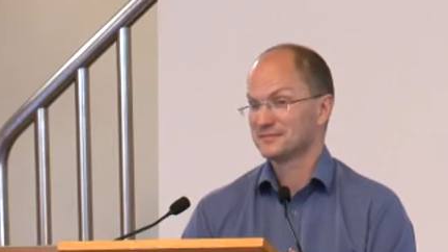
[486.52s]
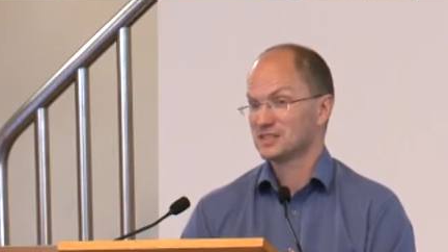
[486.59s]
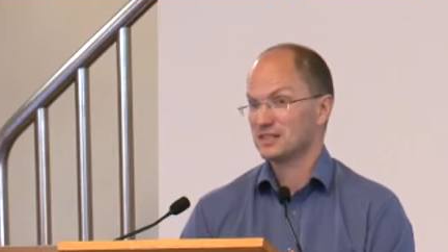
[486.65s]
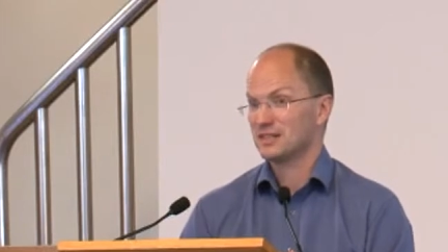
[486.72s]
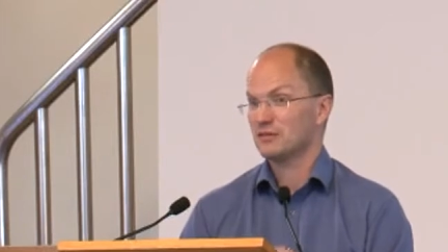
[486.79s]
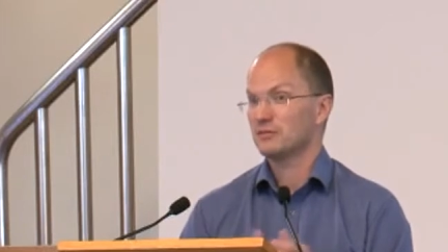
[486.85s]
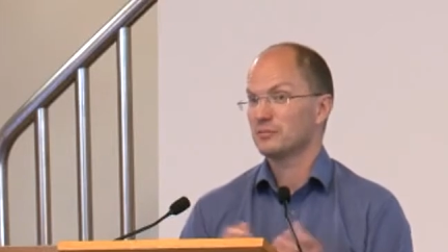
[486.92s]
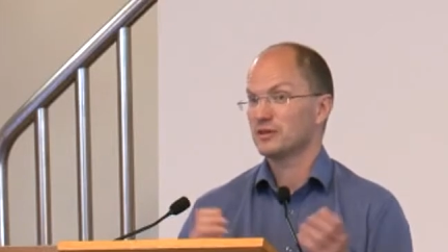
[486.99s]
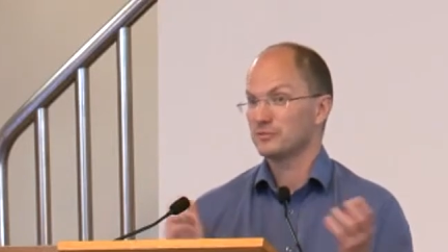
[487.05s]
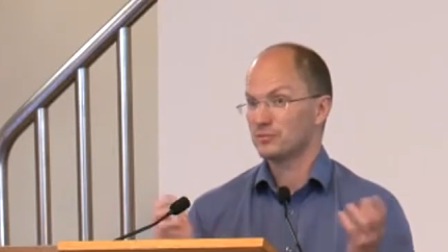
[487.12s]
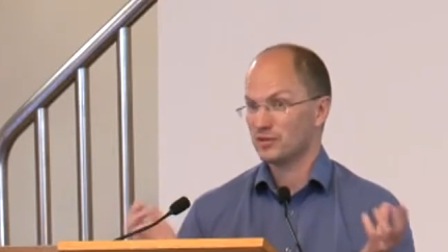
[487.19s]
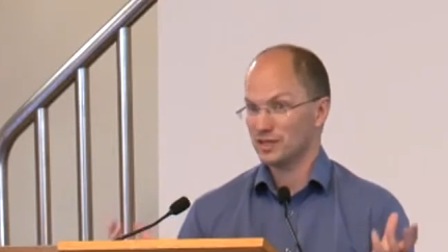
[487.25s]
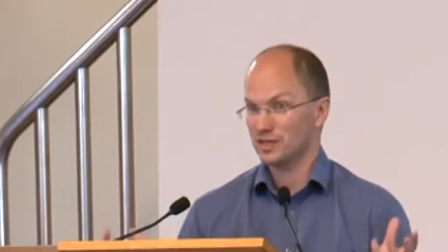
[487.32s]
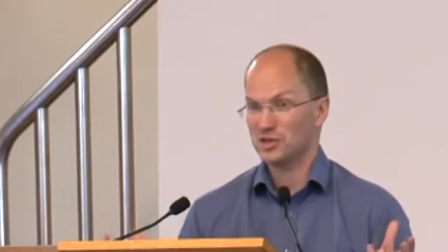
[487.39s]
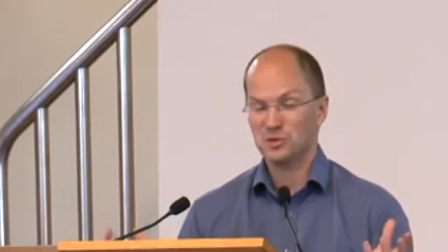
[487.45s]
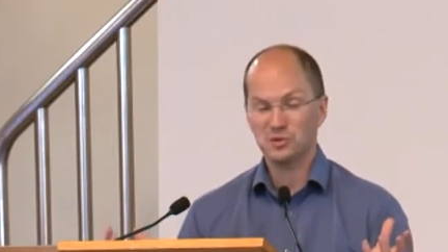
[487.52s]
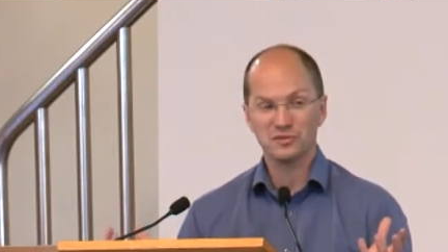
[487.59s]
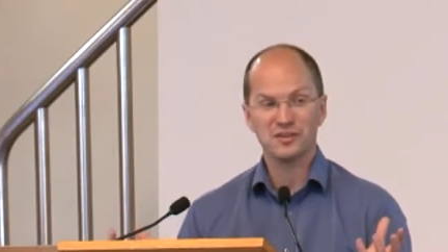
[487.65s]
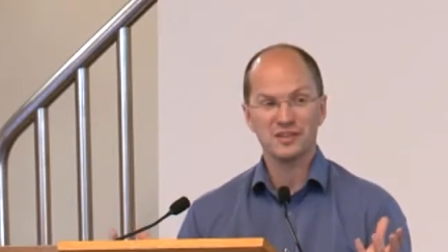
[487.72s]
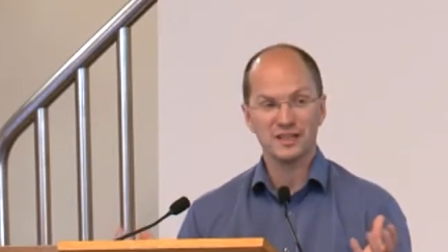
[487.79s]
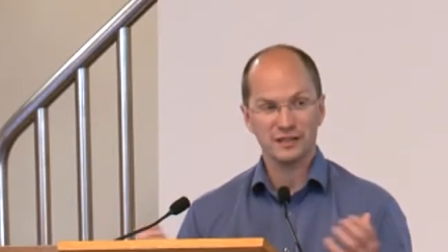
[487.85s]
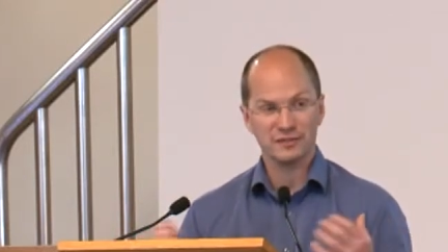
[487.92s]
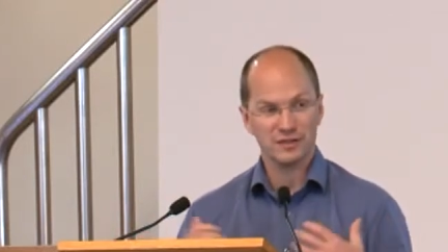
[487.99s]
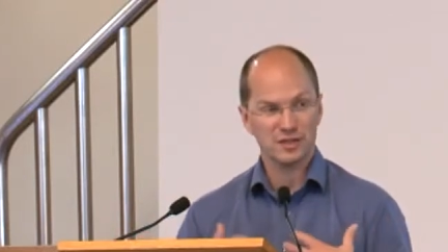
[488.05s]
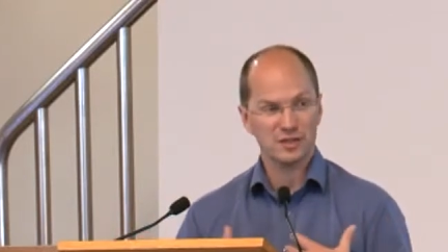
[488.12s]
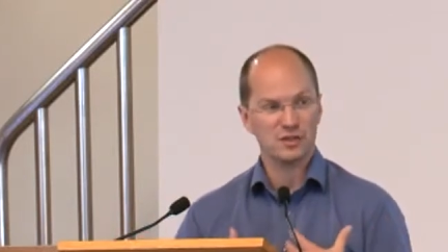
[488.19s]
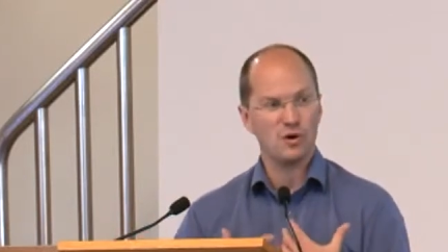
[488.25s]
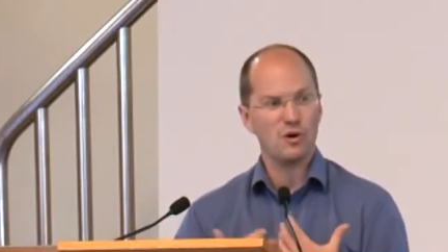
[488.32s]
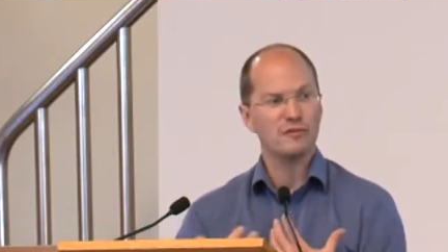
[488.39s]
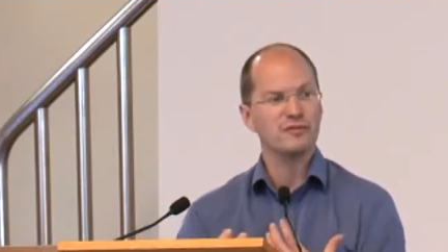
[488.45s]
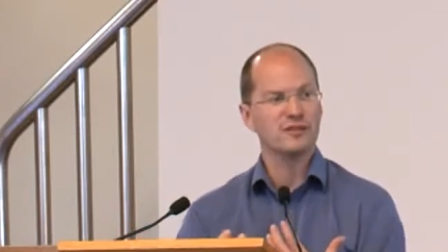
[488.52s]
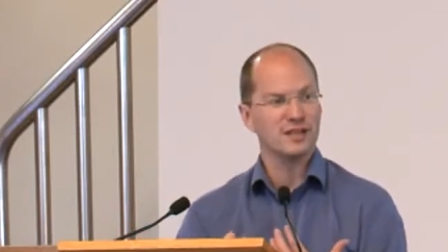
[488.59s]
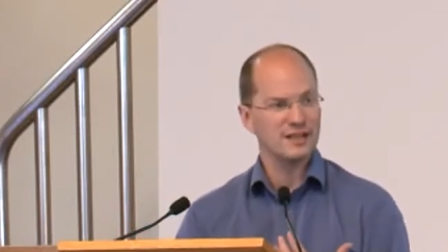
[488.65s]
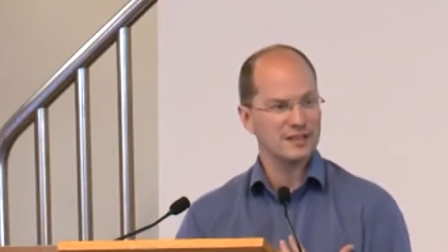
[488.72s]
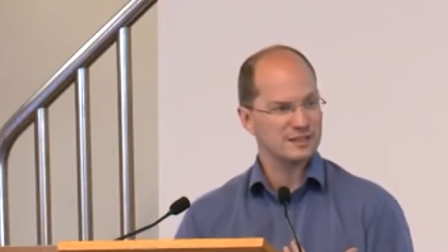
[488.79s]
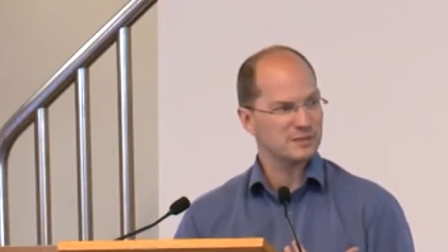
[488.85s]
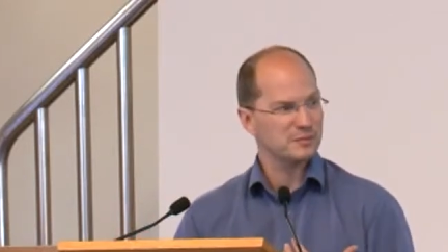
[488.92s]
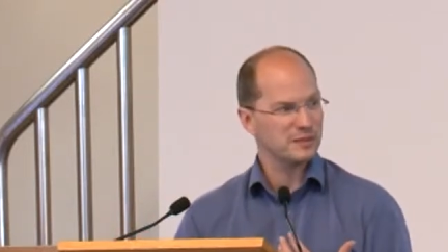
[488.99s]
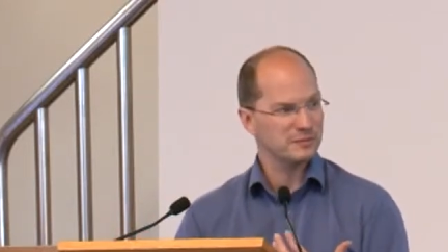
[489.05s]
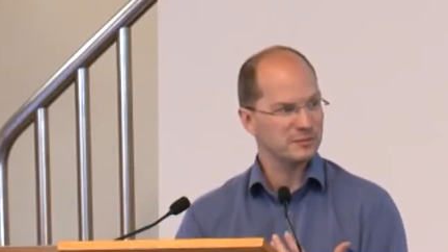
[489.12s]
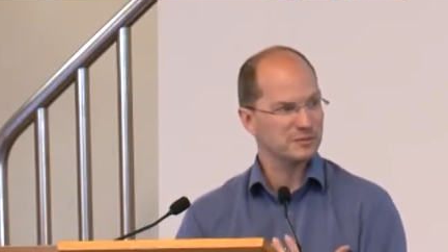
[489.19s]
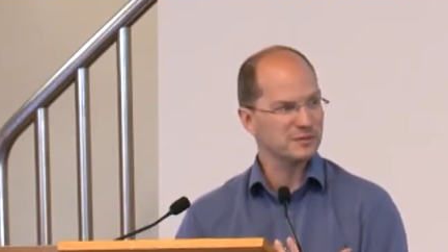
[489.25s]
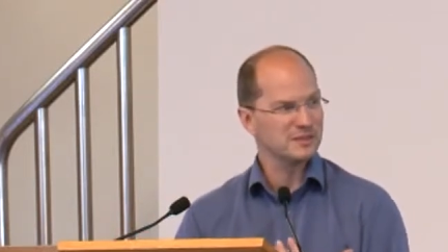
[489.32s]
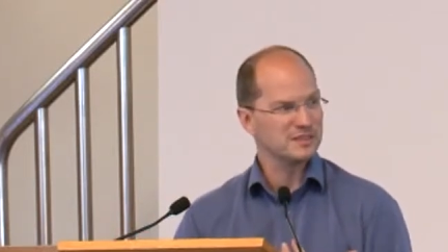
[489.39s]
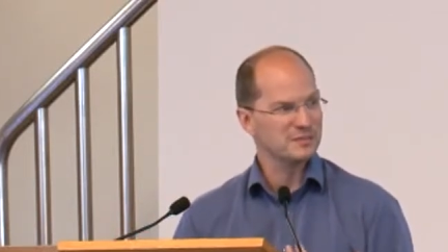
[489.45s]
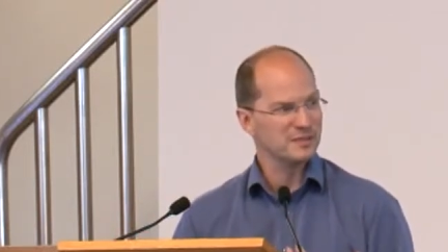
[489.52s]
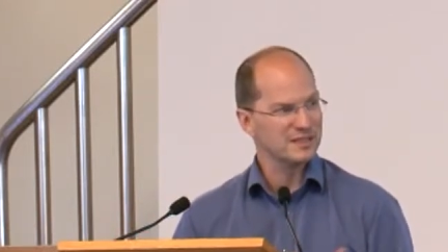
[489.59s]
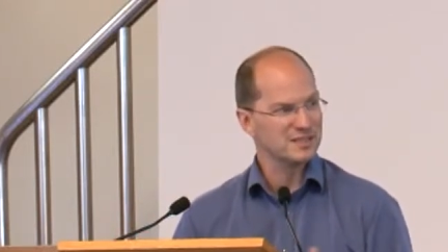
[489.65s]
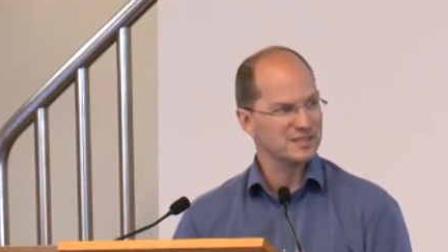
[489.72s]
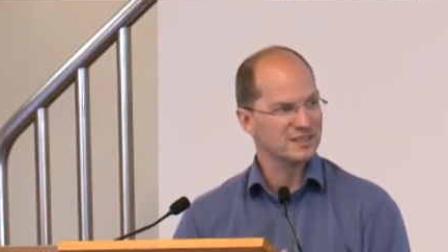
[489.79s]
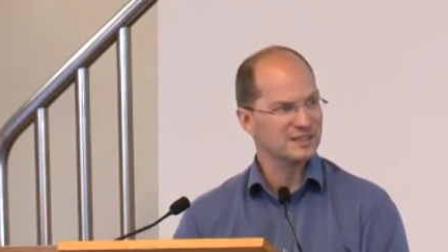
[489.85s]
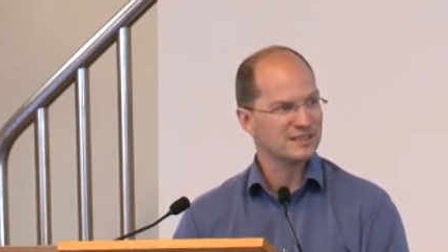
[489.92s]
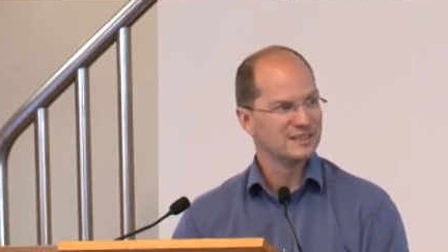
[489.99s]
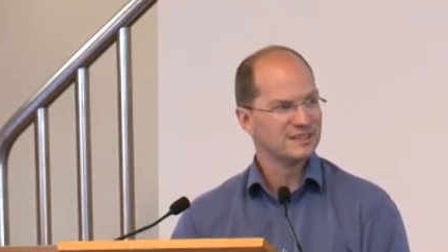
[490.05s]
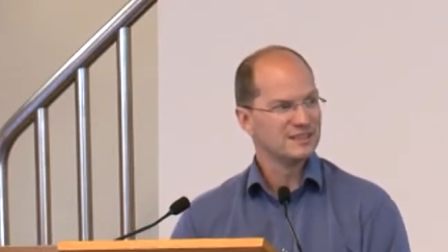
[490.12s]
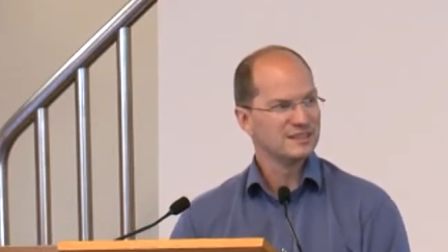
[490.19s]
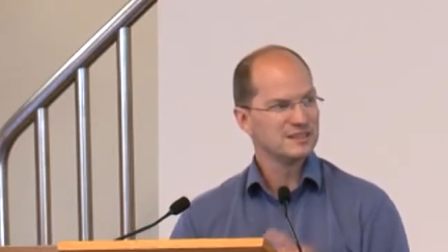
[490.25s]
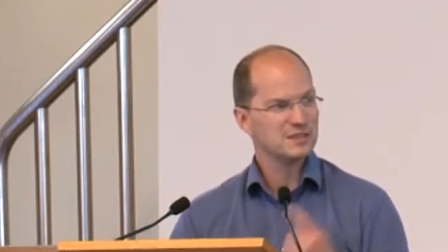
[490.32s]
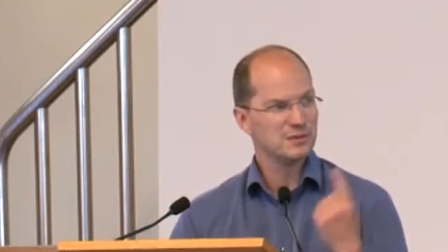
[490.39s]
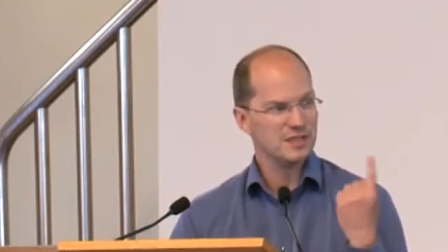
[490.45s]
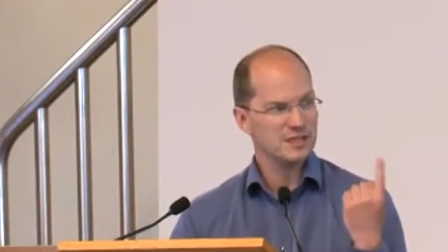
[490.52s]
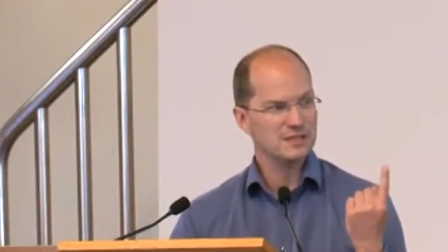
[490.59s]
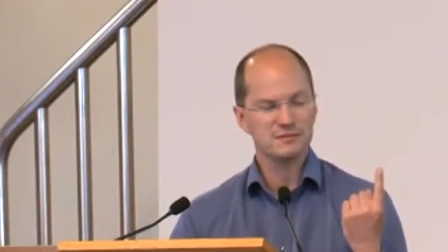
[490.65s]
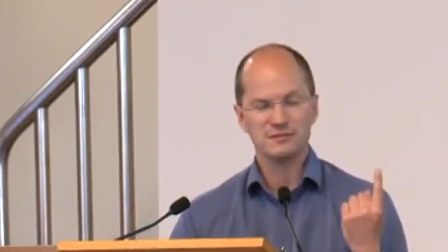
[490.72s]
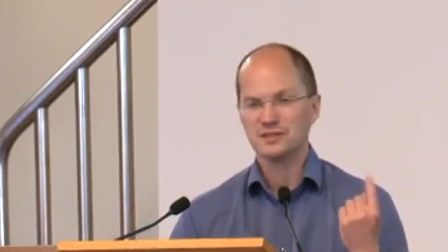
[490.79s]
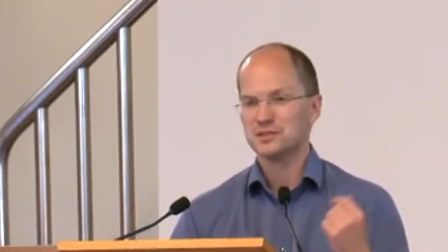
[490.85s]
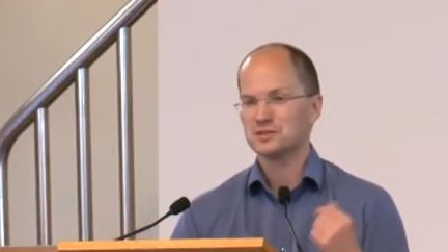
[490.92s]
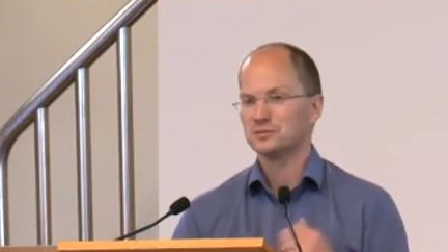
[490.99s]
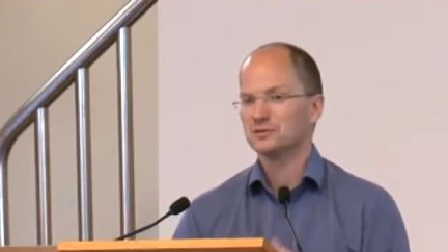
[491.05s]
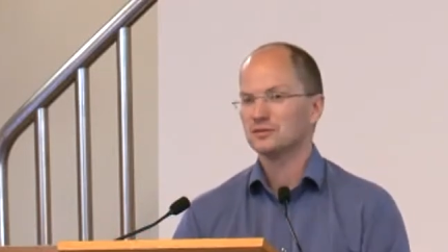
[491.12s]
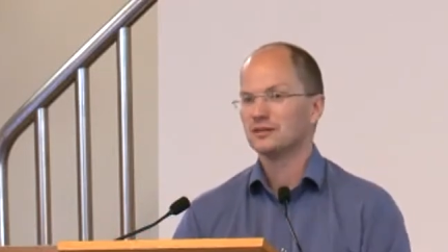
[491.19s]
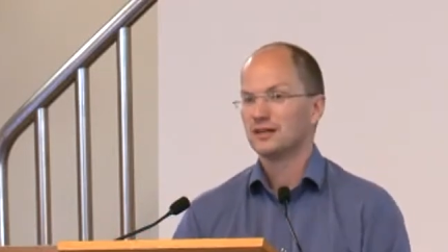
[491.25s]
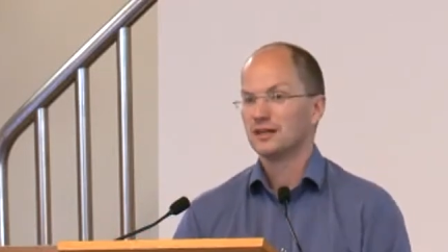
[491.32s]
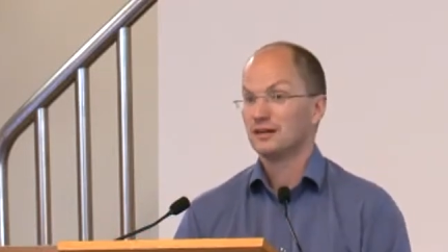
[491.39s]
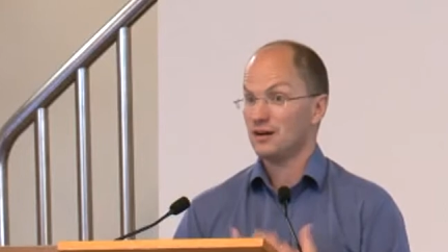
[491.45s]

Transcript: So that would be a pretty cool thing if I could offer that to people with dementia, to an individual.